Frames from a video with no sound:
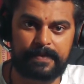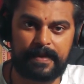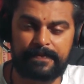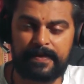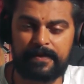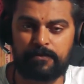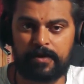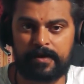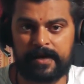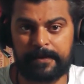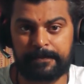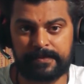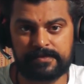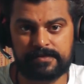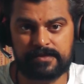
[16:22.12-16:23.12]
And then what
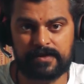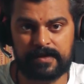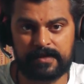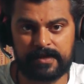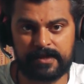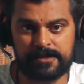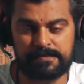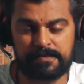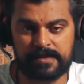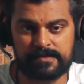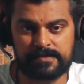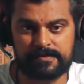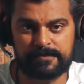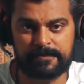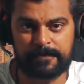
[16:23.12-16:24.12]
happens to our taste
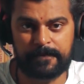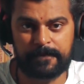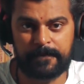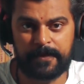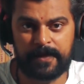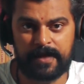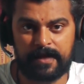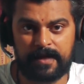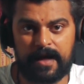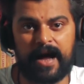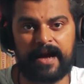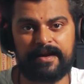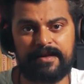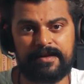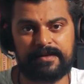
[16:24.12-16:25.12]
buds?
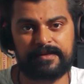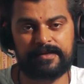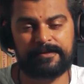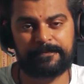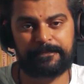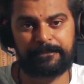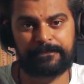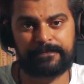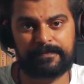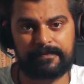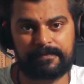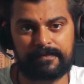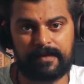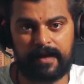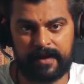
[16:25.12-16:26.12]
Ideally,
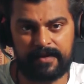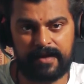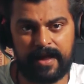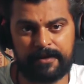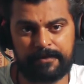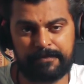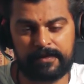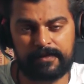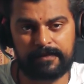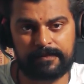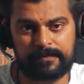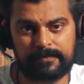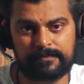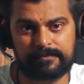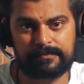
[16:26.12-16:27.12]
any animal,
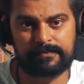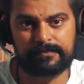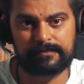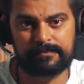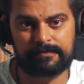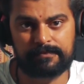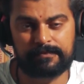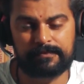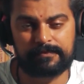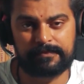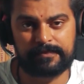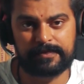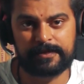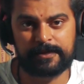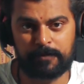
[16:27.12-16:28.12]

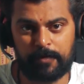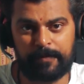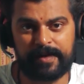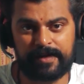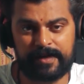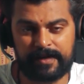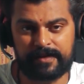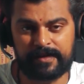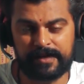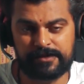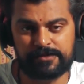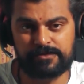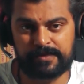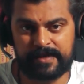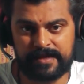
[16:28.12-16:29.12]
the moment it
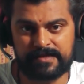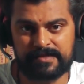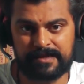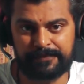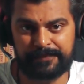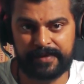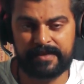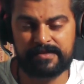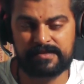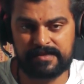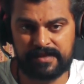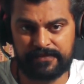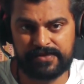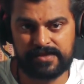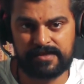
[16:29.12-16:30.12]
tries to taste something,
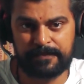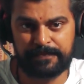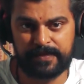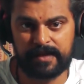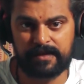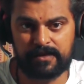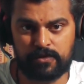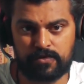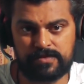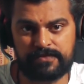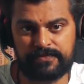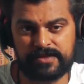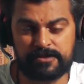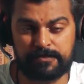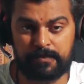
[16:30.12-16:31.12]
sniffs something, knows
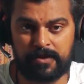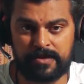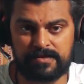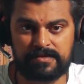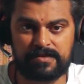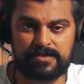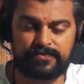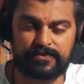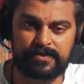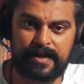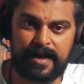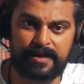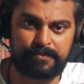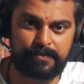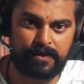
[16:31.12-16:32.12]
if it's poisonous for the
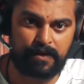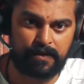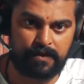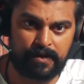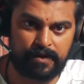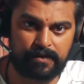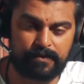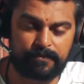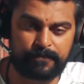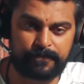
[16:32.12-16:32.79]
animal or not.